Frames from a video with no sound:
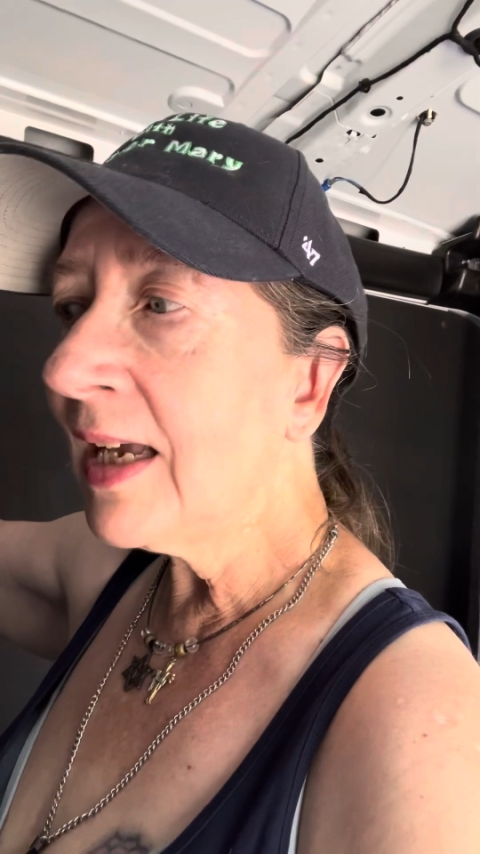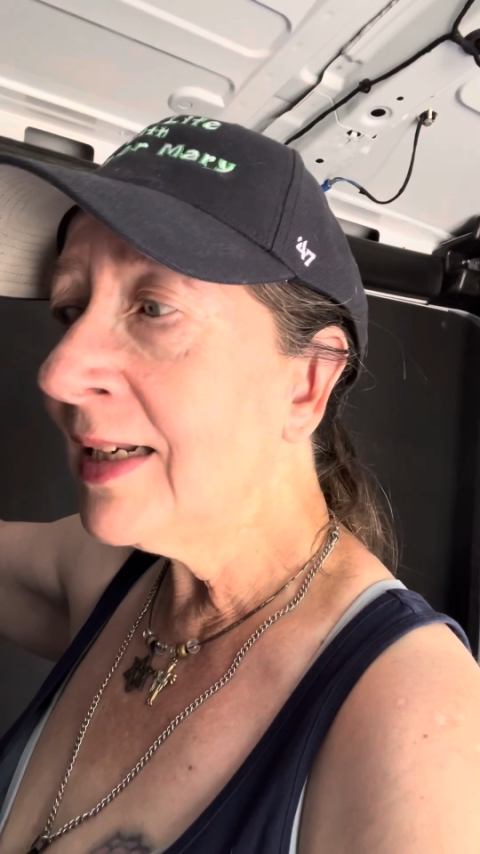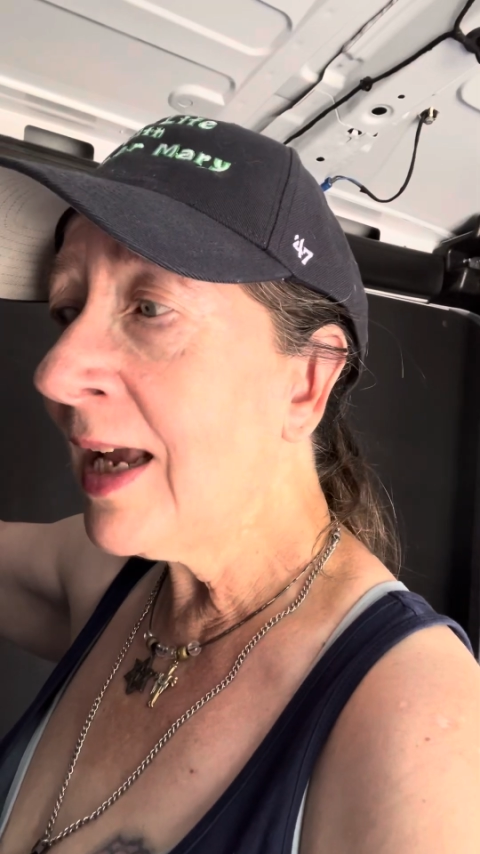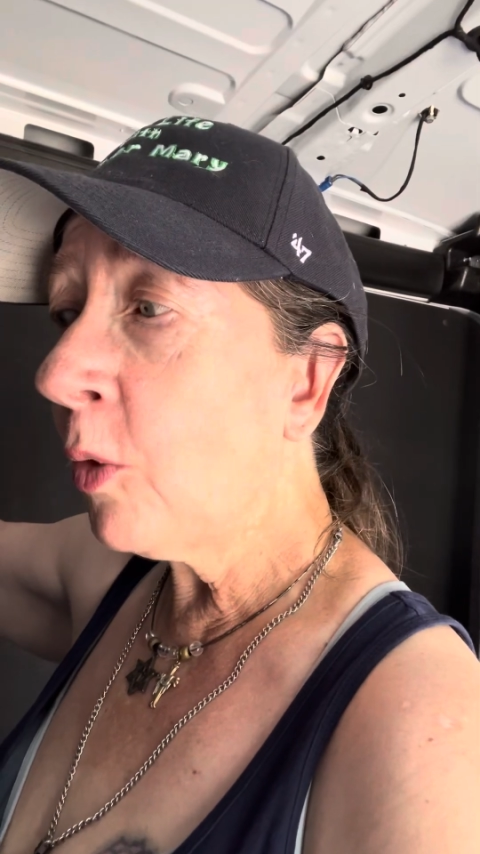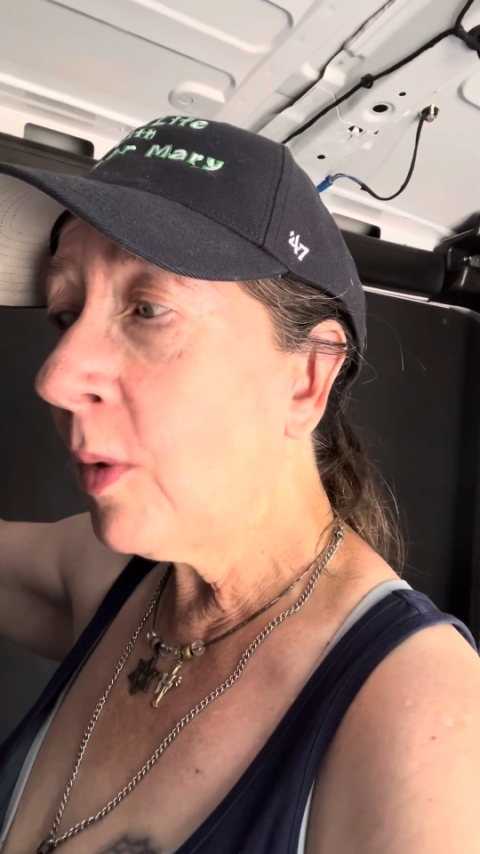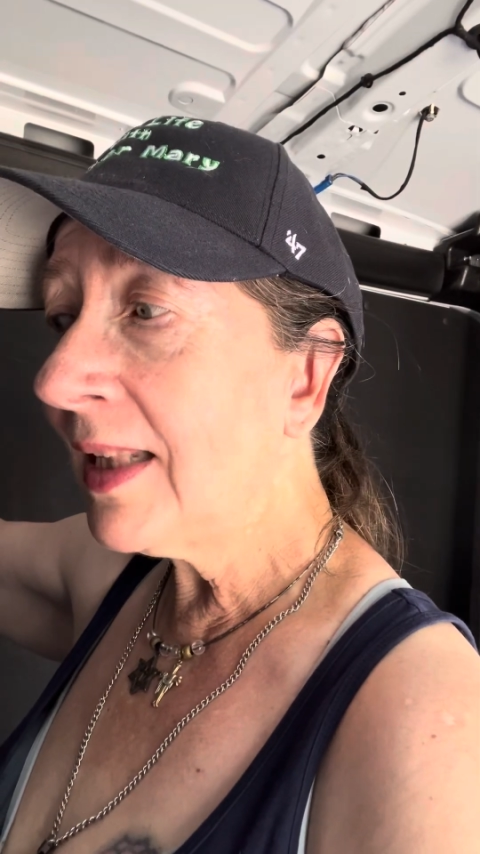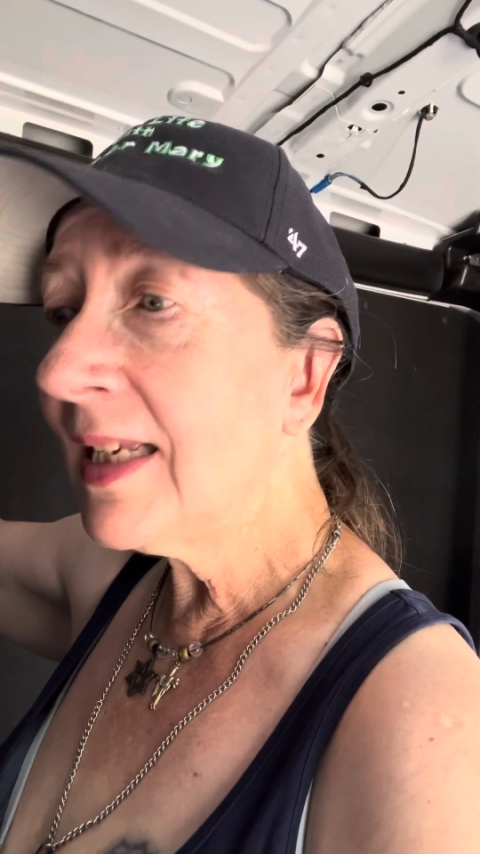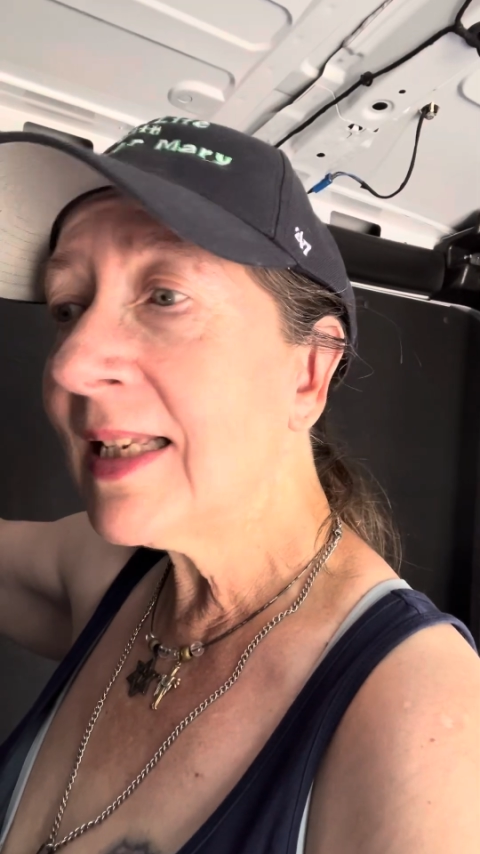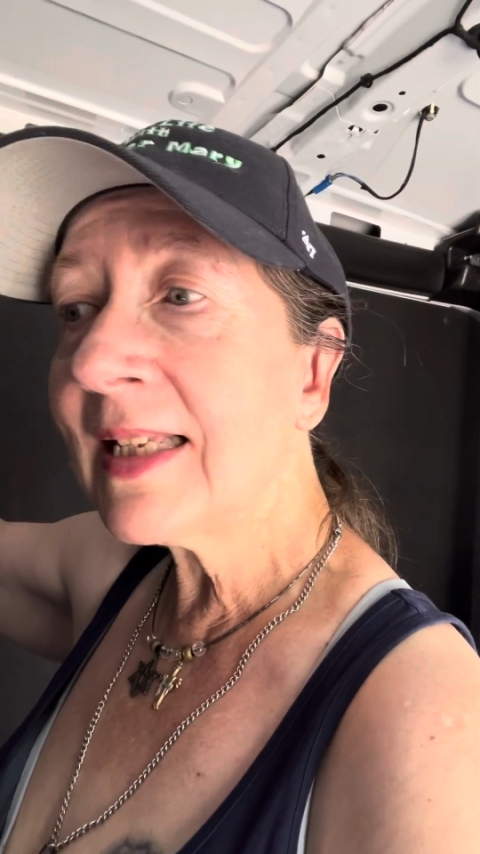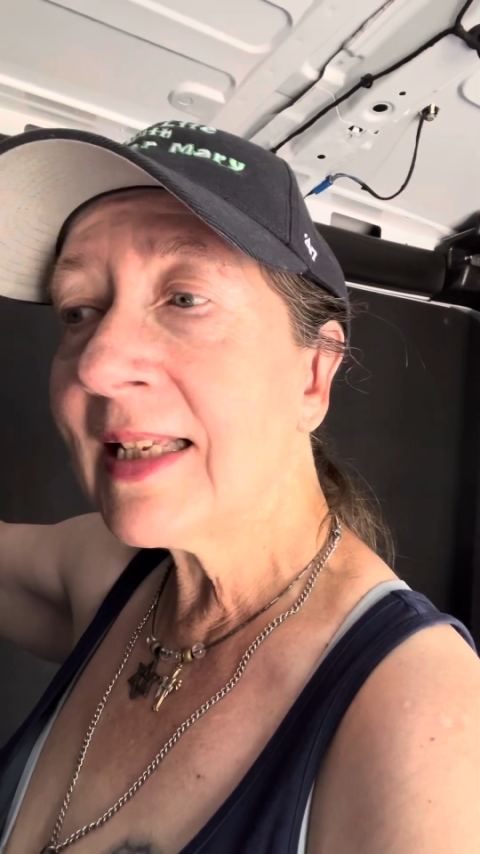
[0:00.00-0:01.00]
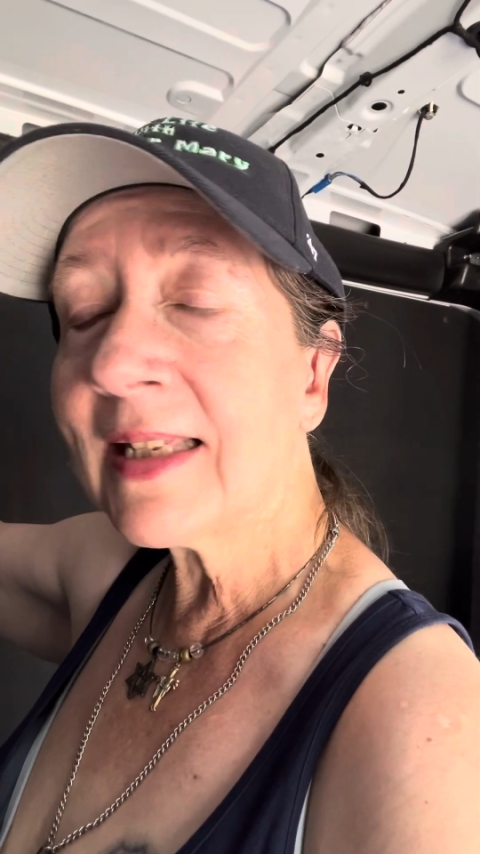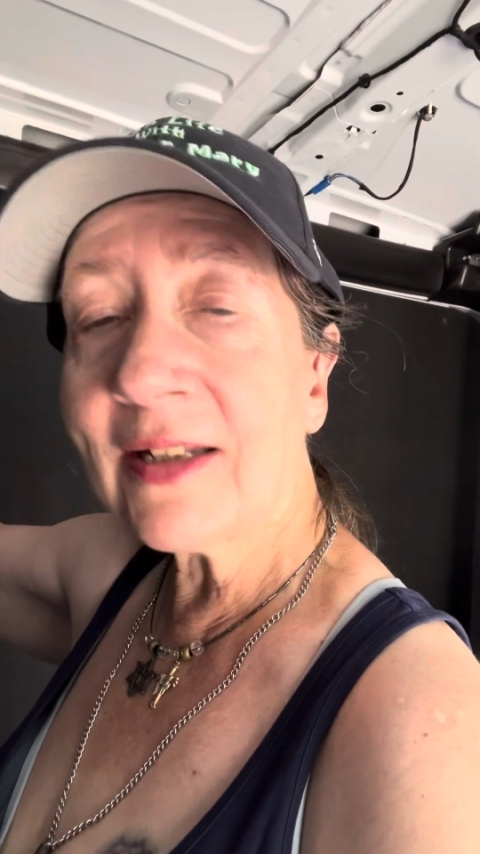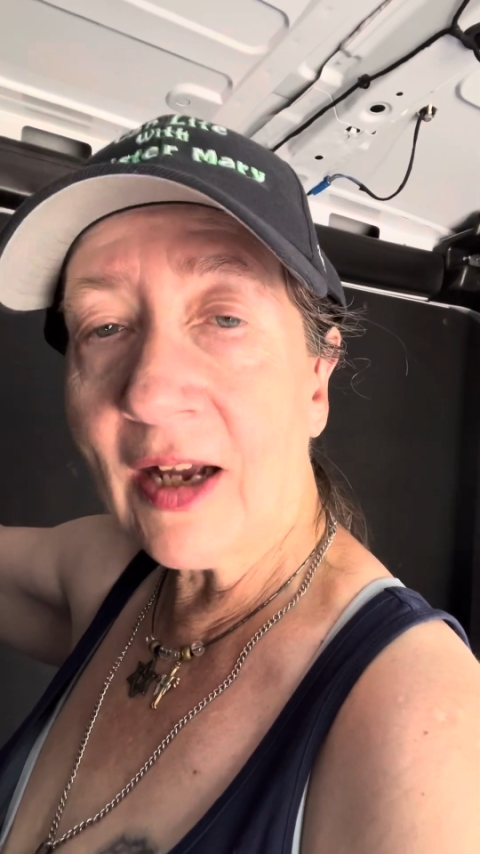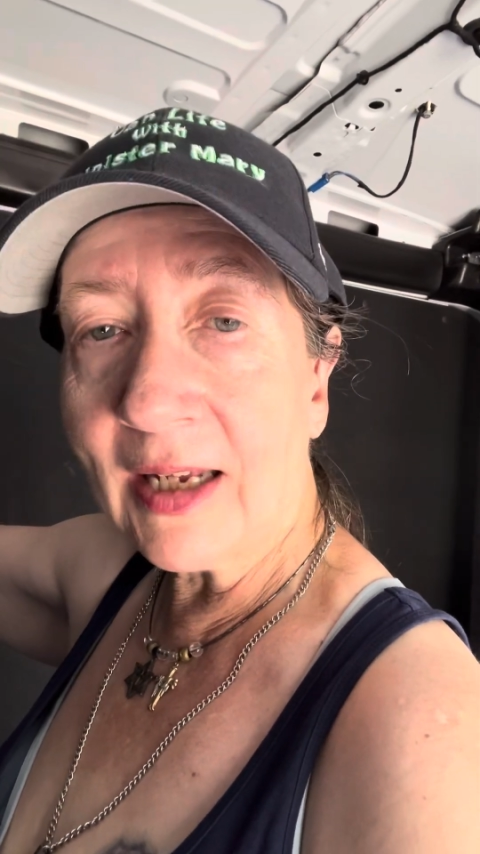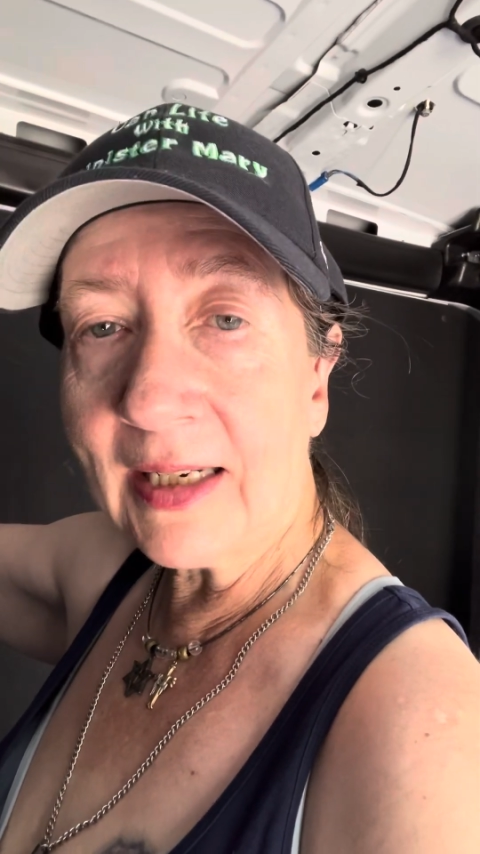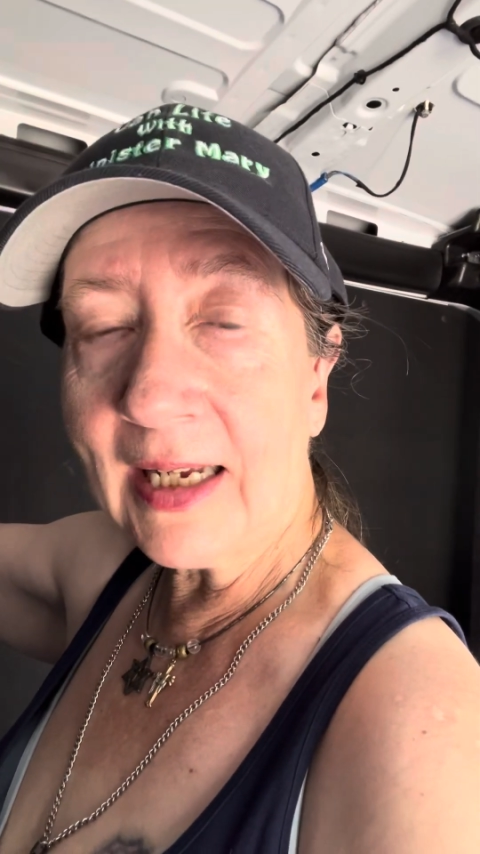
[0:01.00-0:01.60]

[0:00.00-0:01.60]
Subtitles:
Now, when this is done,